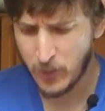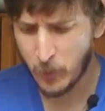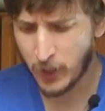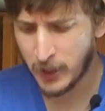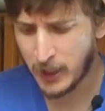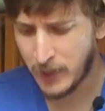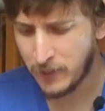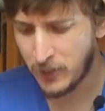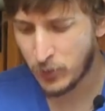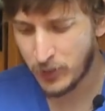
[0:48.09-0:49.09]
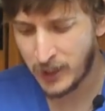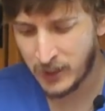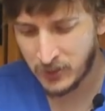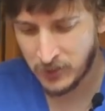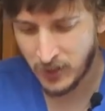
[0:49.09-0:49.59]
We're going to cut the
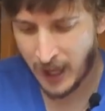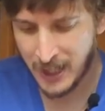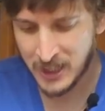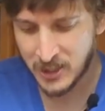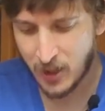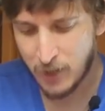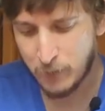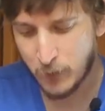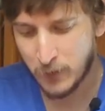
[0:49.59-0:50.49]
green ends off